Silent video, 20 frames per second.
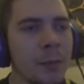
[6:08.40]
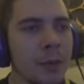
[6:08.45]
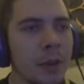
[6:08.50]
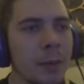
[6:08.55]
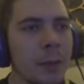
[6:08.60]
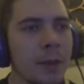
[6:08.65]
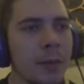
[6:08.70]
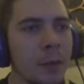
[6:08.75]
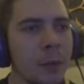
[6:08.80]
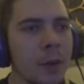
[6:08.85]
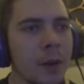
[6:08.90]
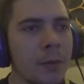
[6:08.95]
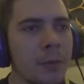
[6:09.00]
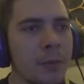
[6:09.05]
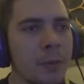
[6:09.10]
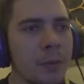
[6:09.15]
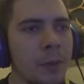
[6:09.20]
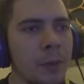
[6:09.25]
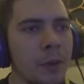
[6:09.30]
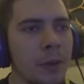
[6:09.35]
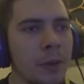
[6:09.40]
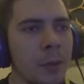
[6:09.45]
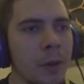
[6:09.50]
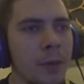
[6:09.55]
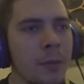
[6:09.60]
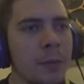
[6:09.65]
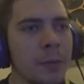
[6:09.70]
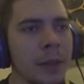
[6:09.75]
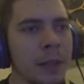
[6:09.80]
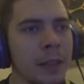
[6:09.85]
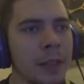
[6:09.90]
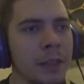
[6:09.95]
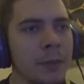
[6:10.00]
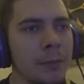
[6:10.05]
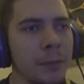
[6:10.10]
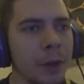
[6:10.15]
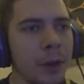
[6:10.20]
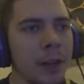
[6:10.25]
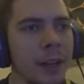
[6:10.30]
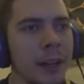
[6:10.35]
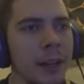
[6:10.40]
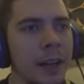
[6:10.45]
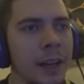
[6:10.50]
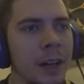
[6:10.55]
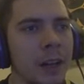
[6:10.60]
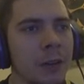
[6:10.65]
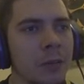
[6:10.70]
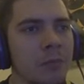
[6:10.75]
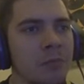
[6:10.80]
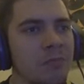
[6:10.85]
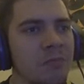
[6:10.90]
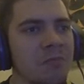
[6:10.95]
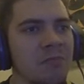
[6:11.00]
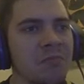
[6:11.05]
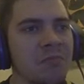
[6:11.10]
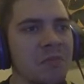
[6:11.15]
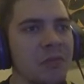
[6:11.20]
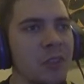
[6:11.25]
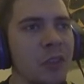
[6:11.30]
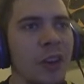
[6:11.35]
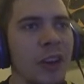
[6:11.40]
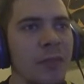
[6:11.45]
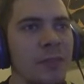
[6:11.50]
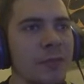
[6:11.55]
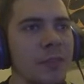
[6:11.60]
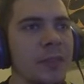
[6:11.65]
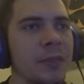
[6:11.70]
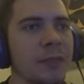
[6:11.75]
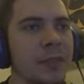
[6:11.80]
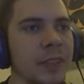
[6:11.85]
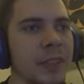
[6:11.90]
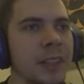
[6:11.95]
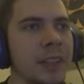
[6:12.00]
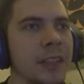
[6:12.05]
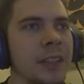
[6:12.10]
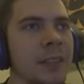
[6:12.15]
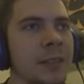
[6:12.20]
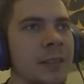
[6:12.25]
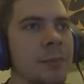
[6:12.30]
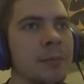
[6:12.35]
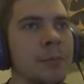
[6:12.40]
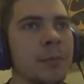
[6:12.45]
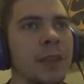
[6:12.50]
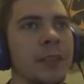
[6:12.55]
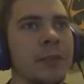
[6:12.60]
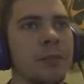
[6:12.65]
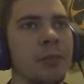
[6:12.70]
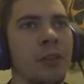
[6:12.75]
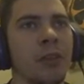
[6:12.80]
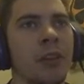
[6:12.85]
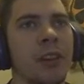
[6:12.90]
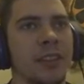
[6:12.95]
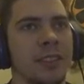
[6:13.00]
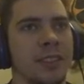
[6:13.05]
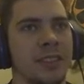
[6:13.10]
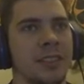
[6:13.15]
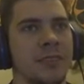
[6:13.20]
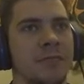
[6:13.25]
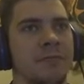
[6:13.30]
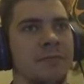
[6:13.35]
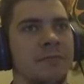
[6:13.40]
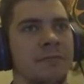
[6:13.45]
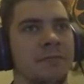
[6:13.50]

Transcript: to put him up for one point one million by now, nine fifty bid price.